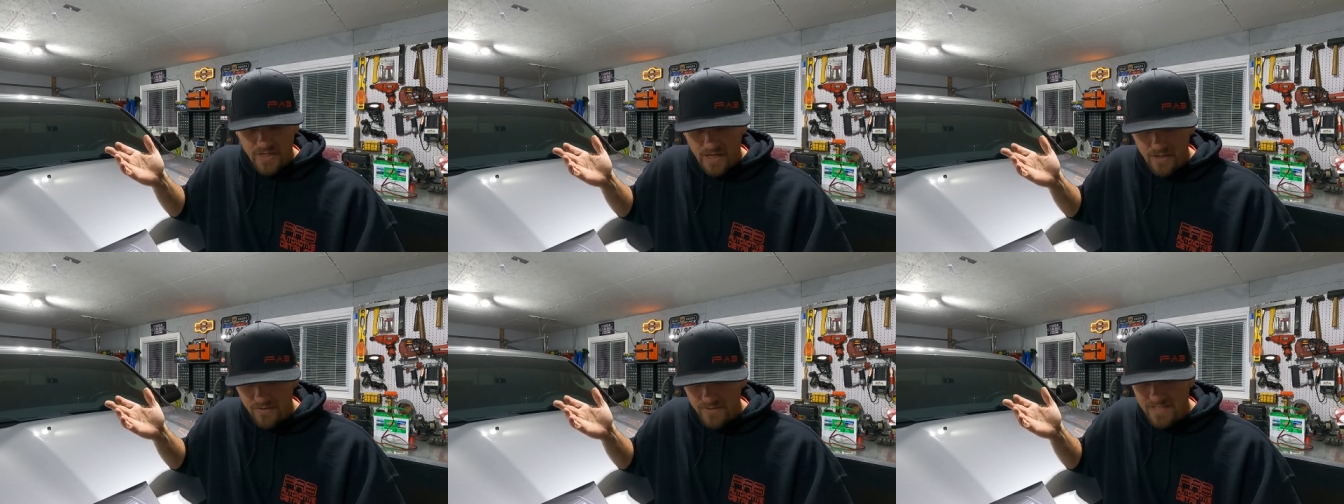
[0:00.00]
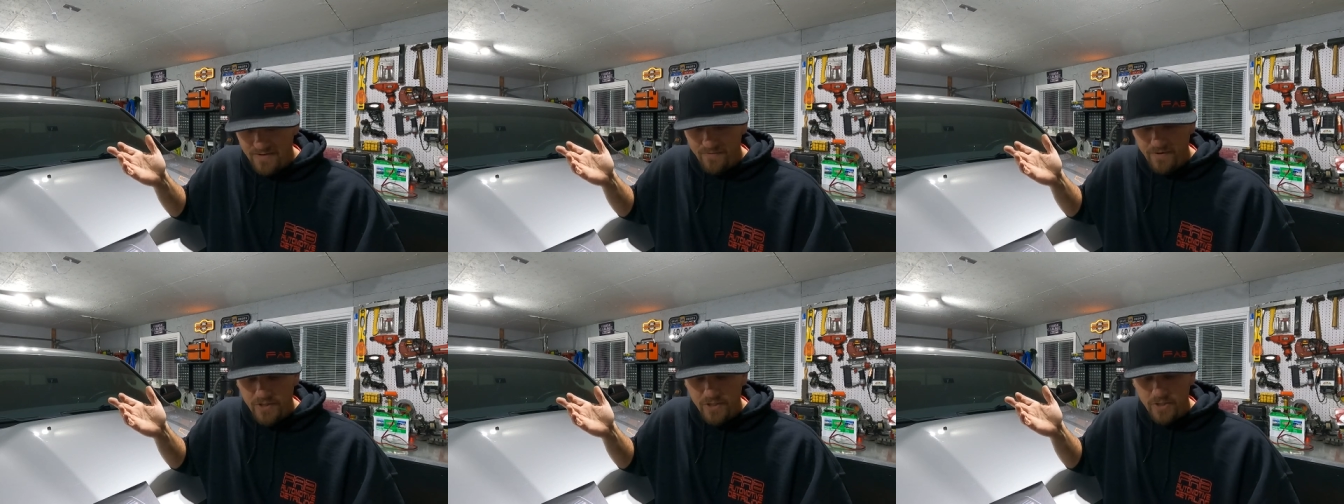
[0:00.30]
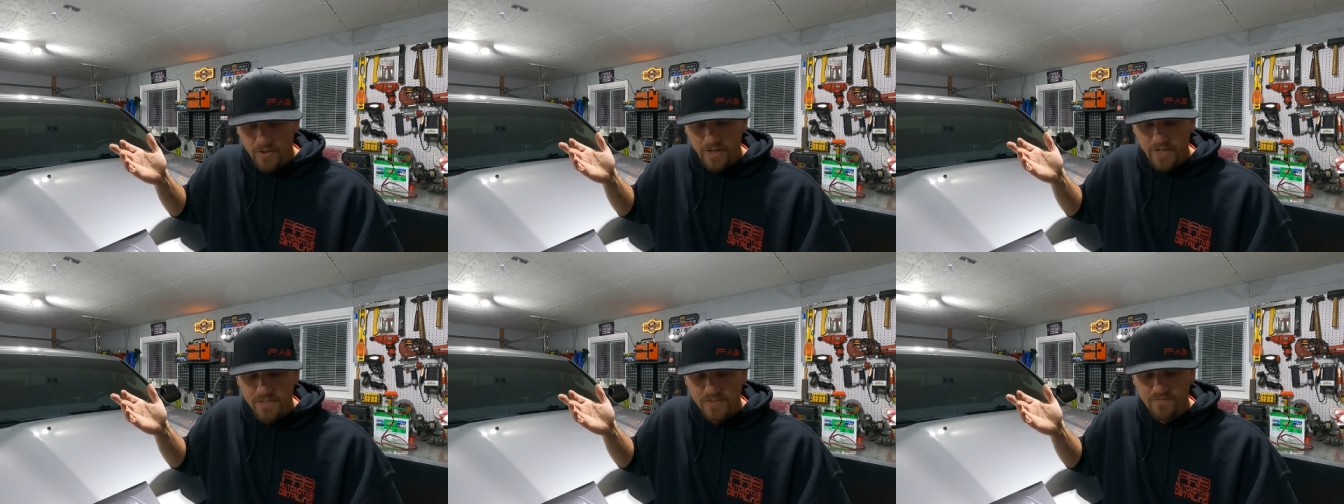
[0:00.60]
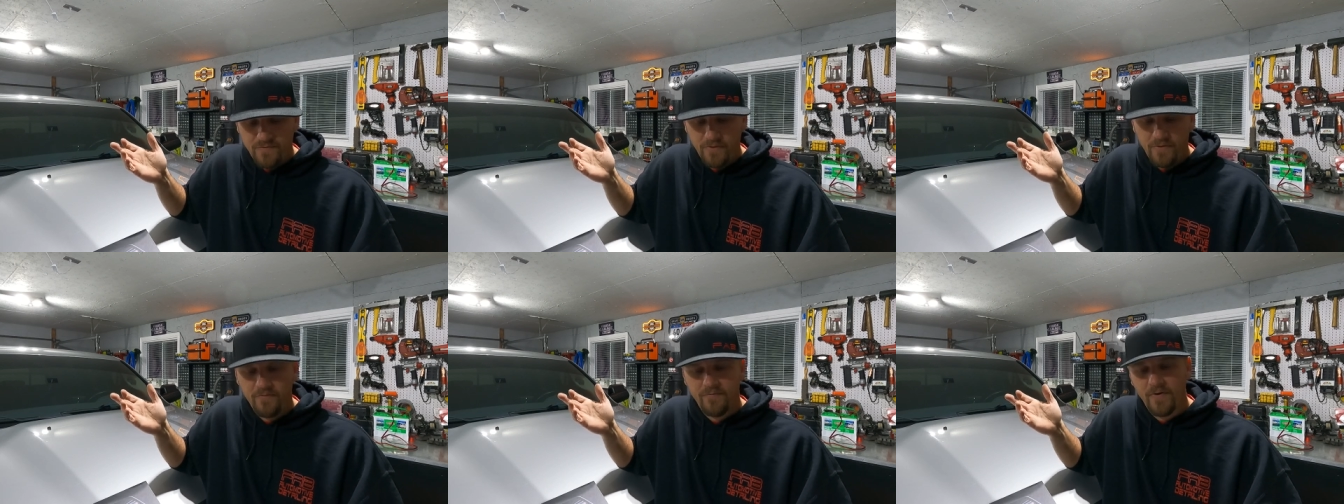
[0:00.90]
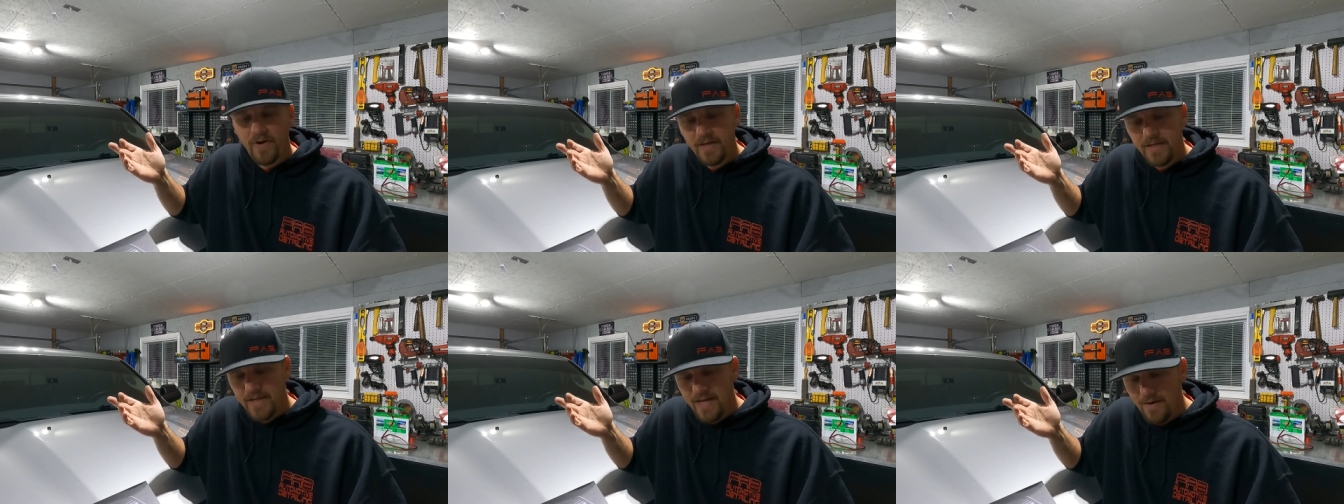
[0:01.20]
170 degrees for the
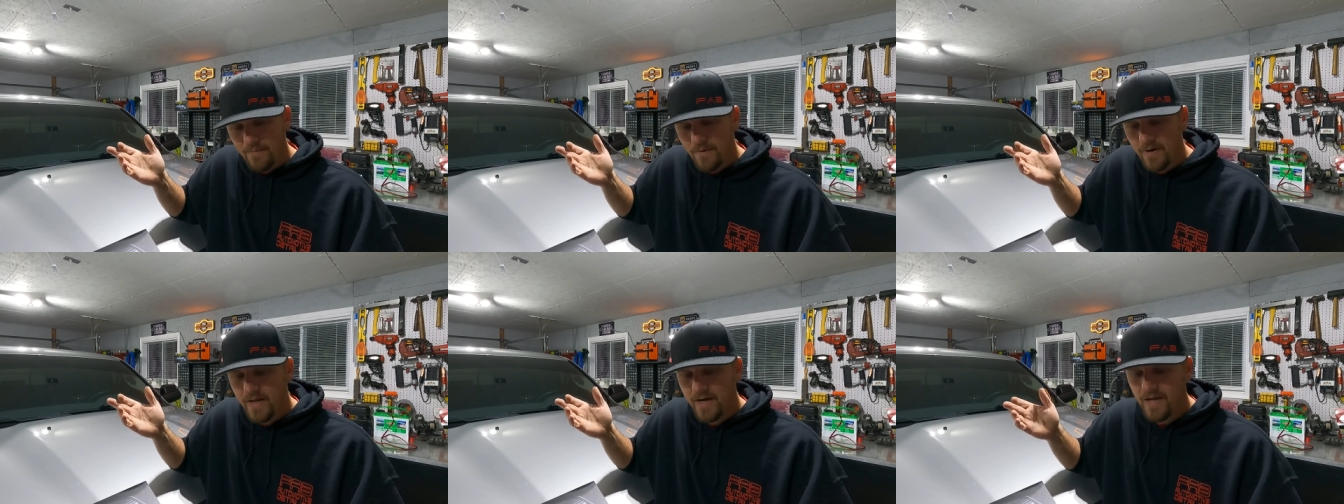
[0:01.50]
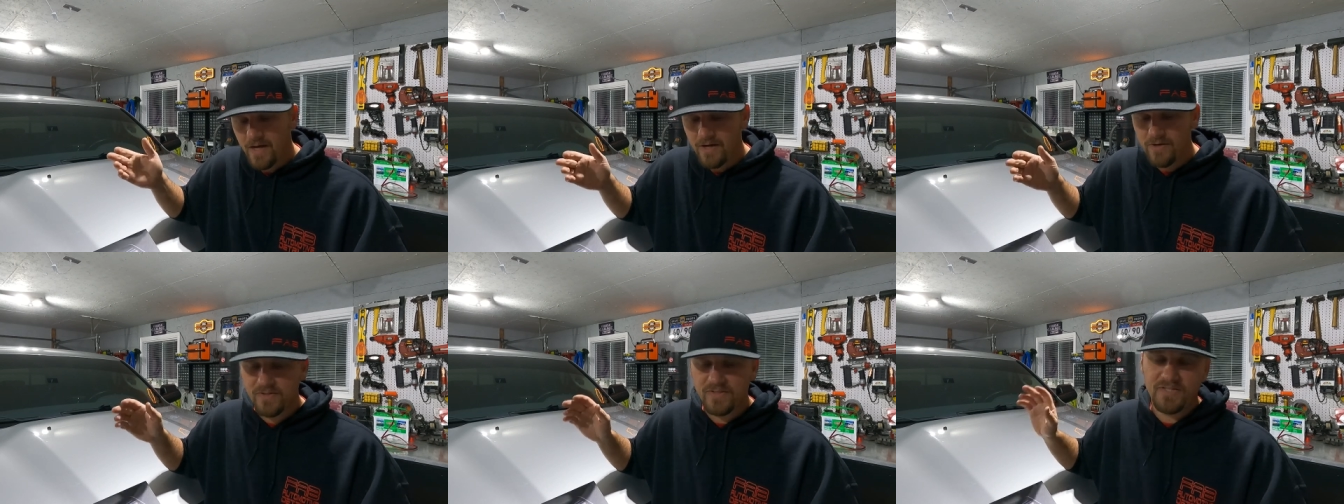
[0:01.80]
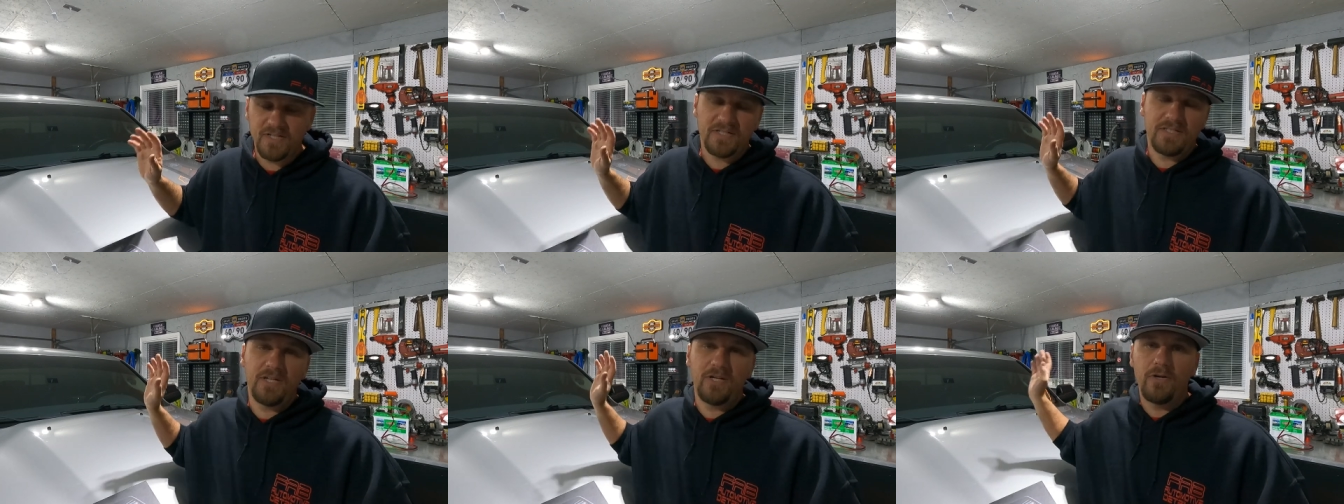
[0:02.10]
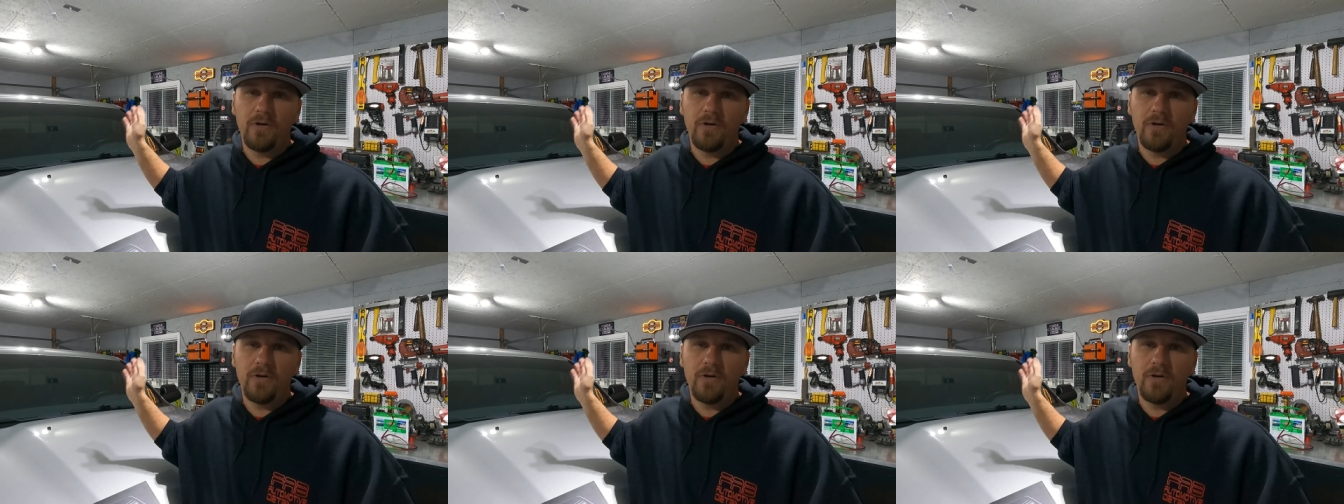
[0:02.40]
front camera and 160